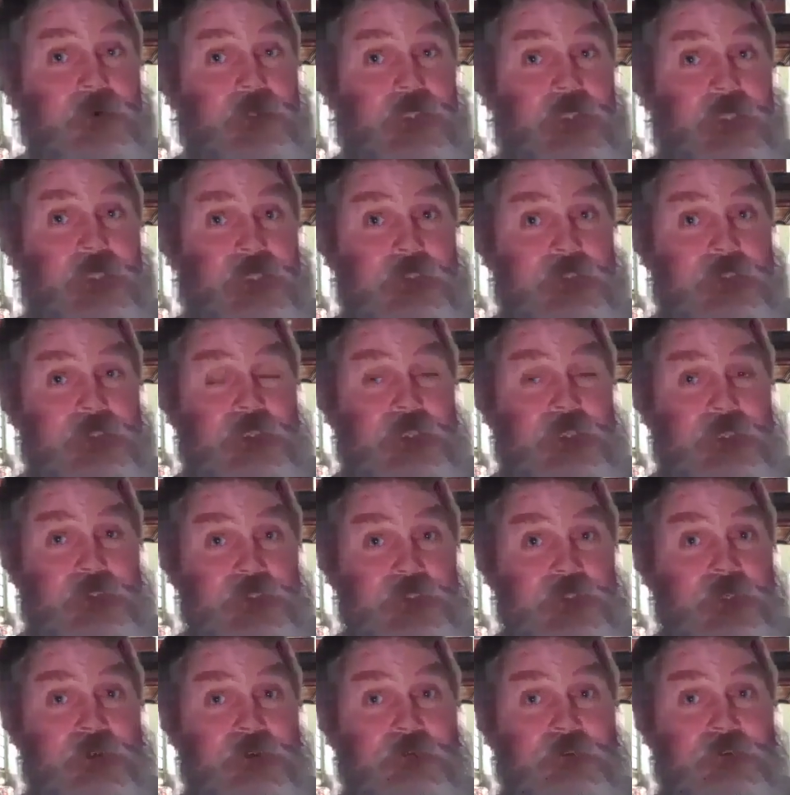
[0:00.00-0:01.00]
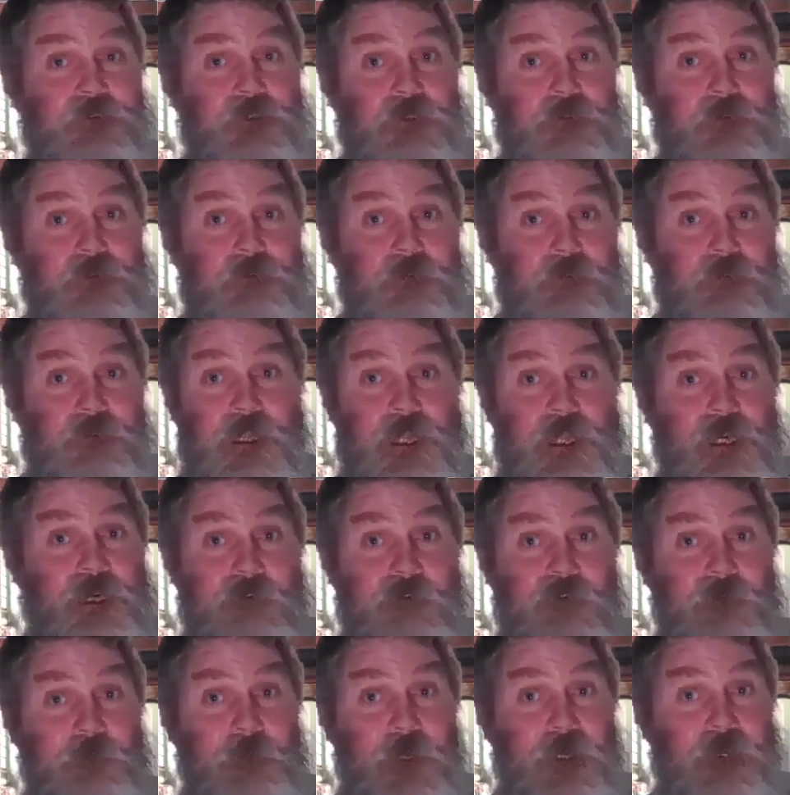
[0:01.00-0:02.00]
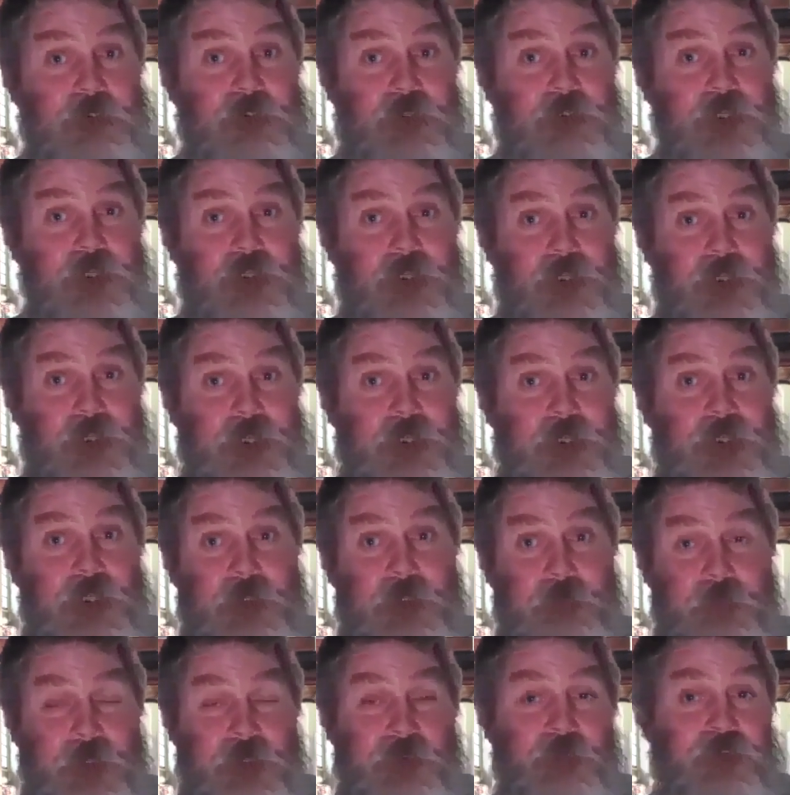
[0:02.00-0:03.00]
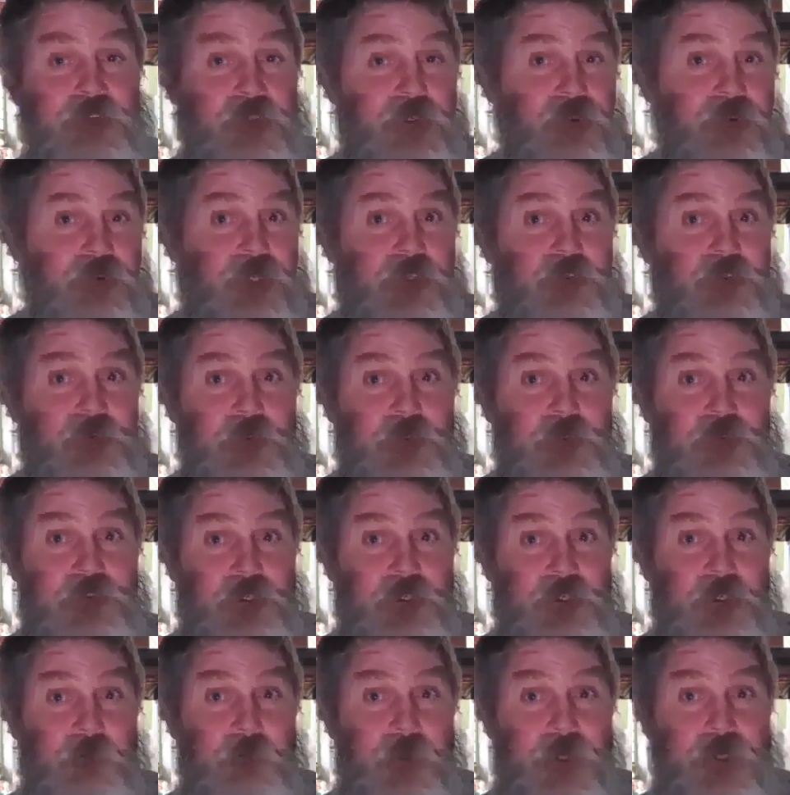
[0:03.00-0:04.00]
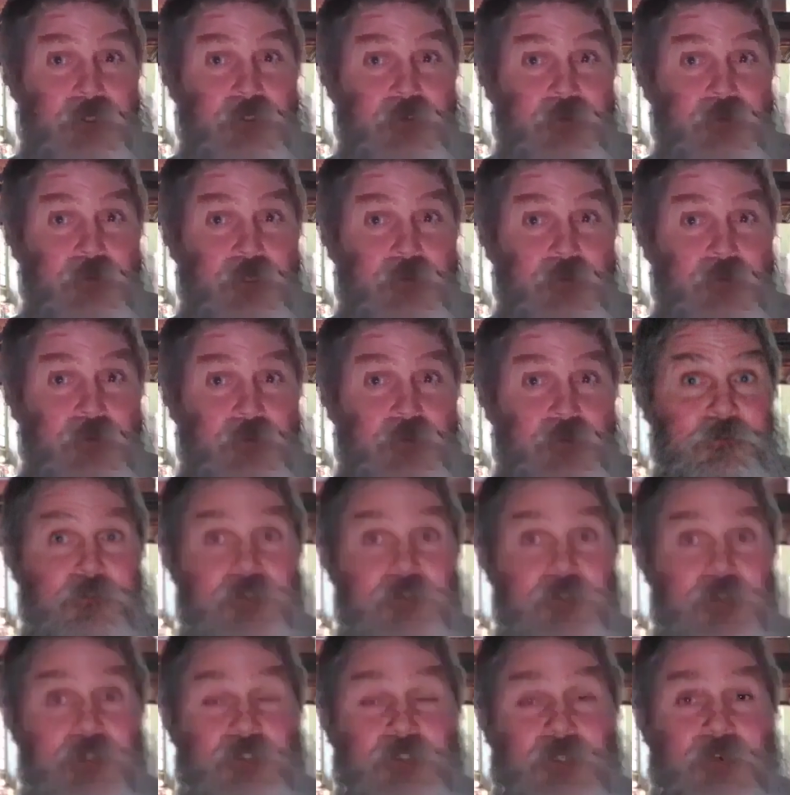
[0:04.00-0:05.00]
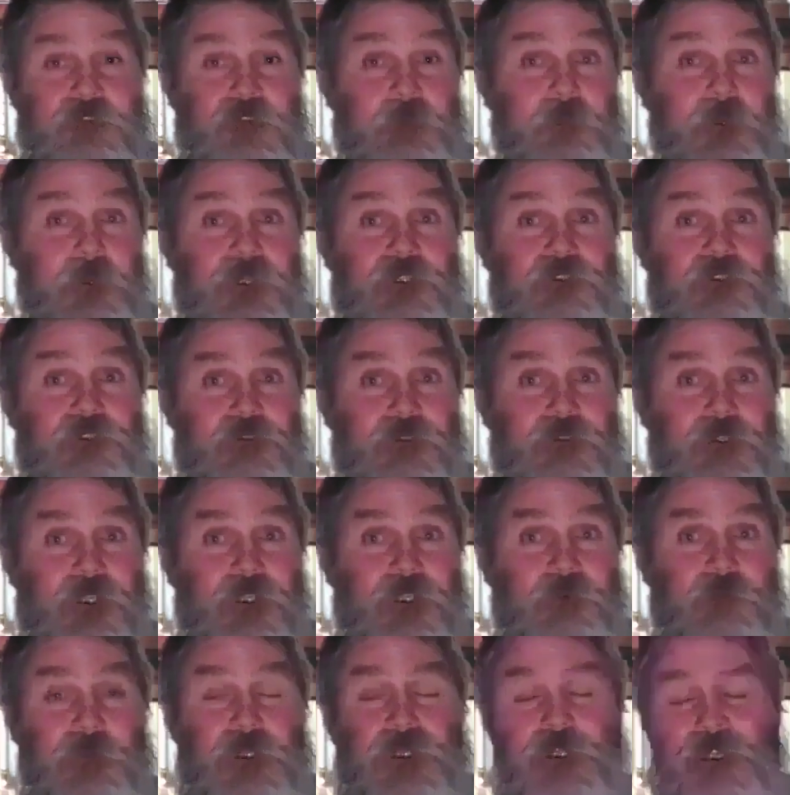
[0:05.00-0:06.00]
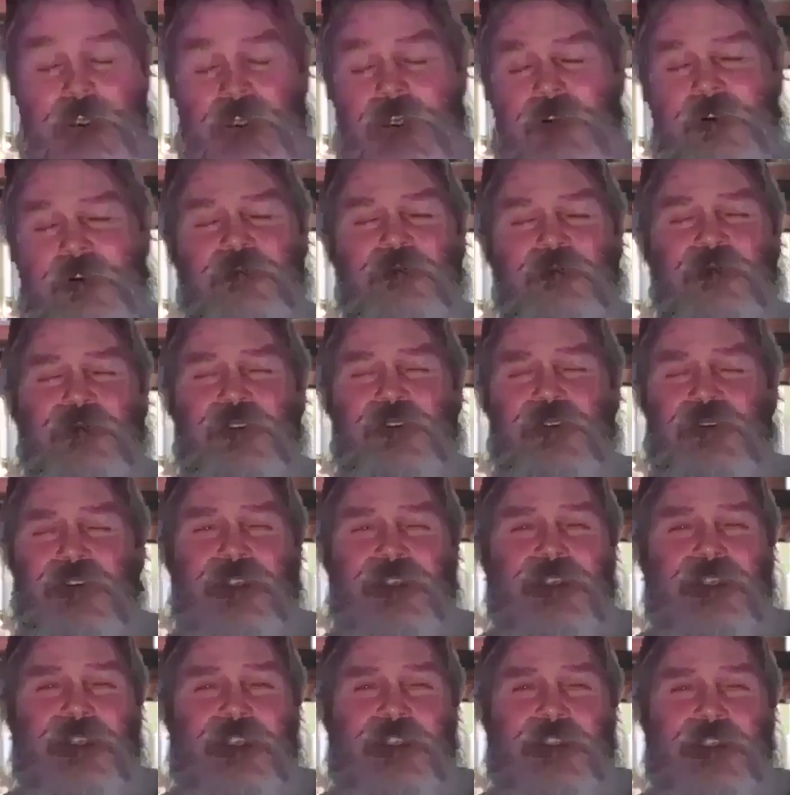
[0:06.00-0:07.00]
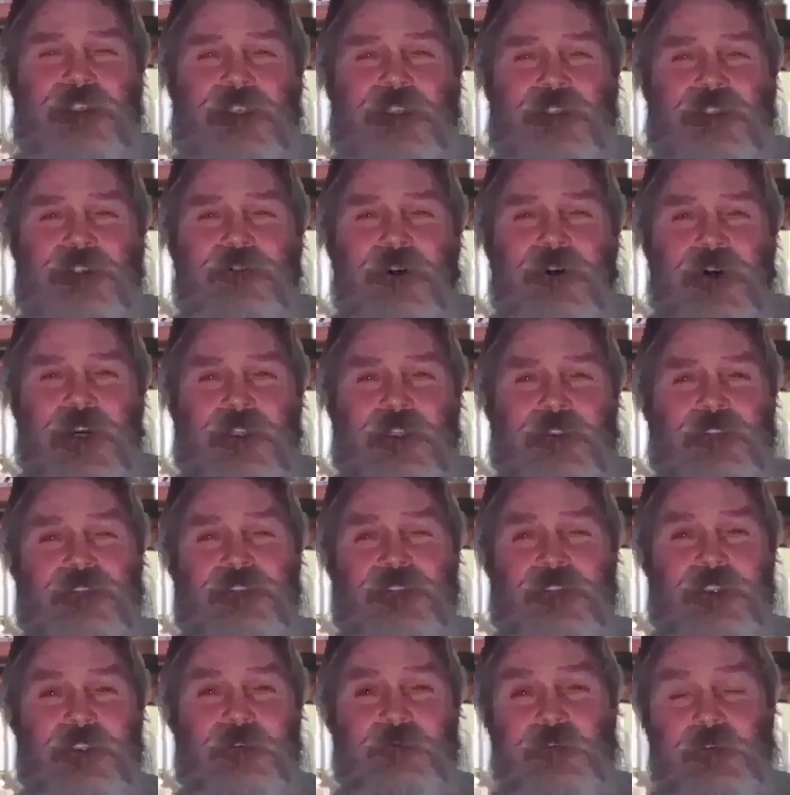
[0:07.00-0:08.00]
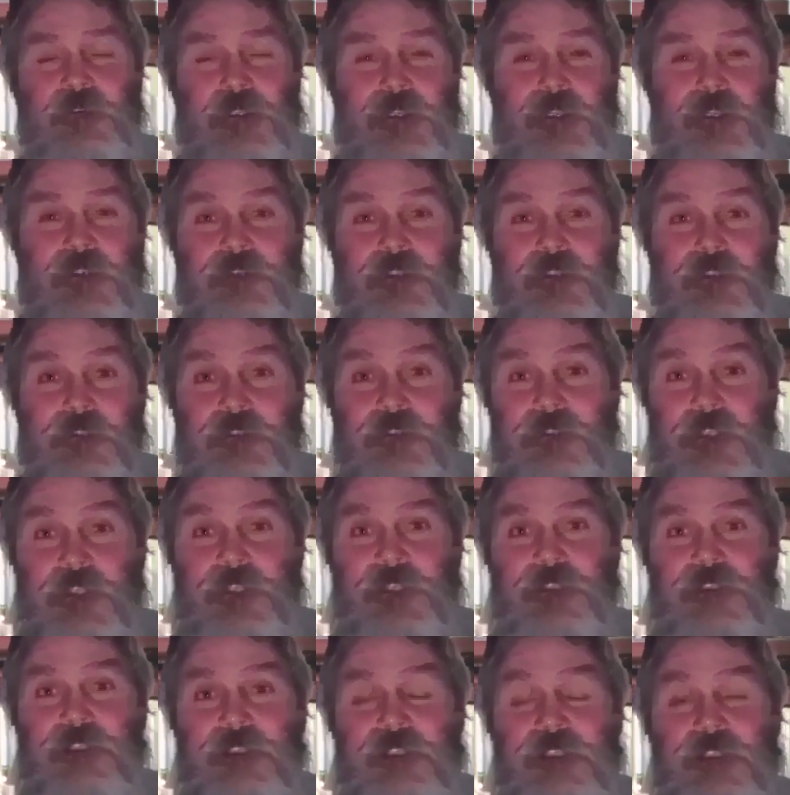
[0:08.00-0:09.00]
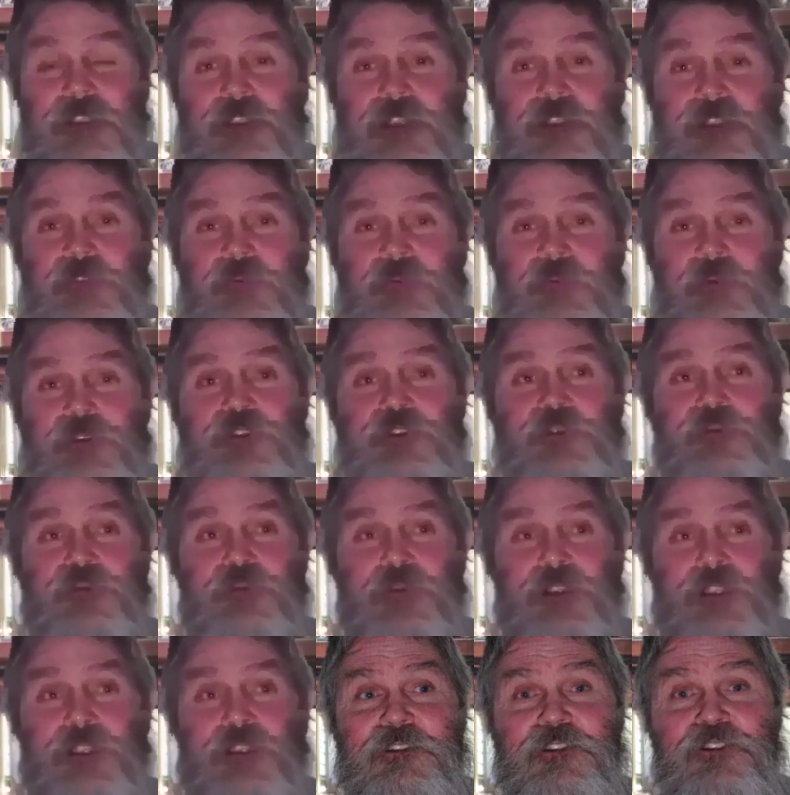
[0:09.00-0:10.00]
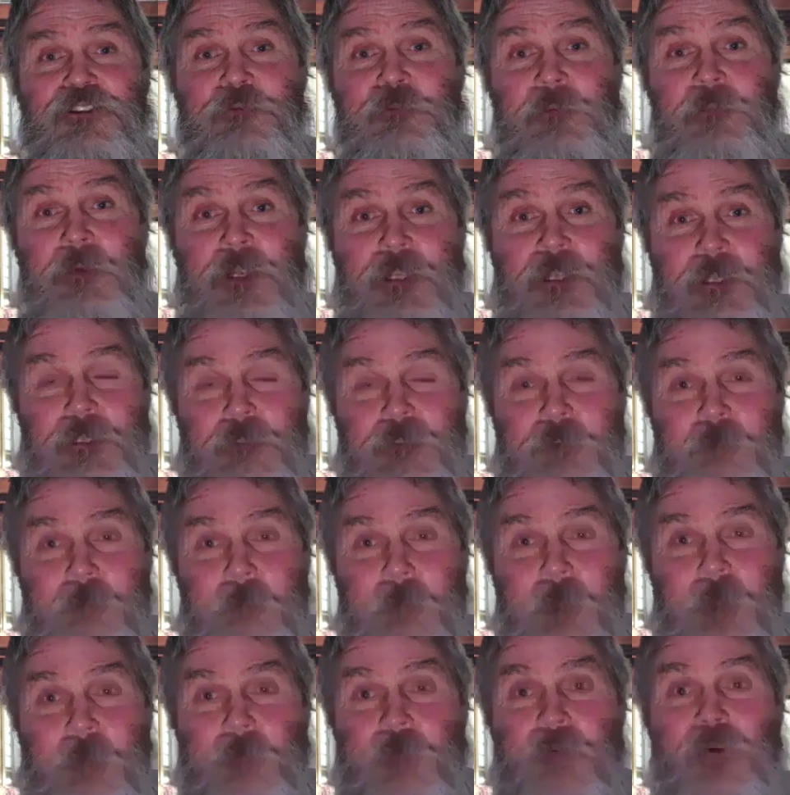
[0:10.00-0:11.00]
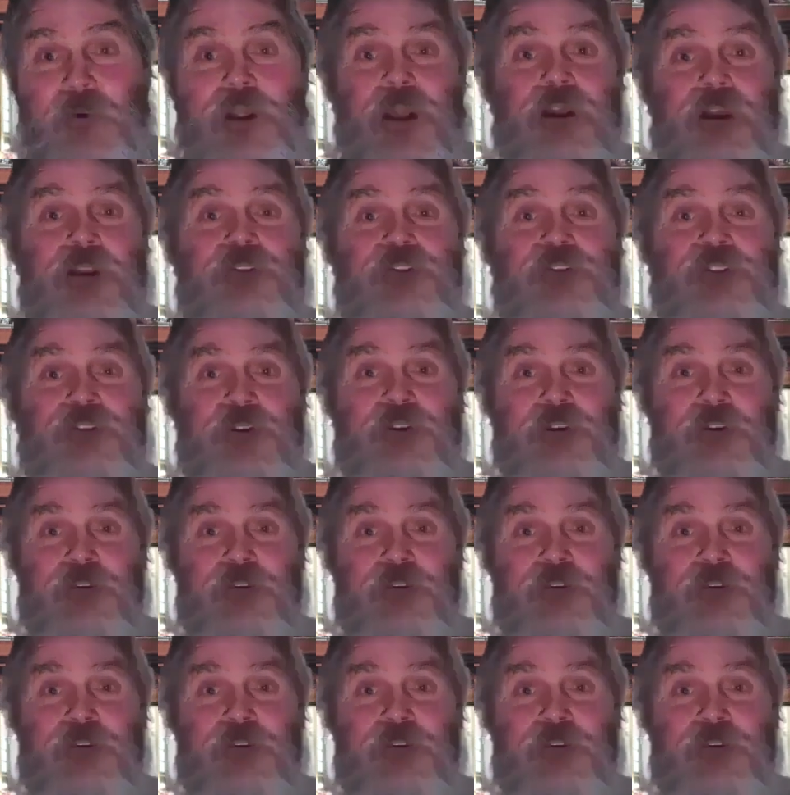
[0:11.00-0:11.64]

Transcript: In Malachi 3, he, he shows you. Not everybody's going to heed him, even though that's what Jeremiah 31 says. Everybody shall heed me. Well, he, he's granting sin forgiveness. He, that's what you would expect.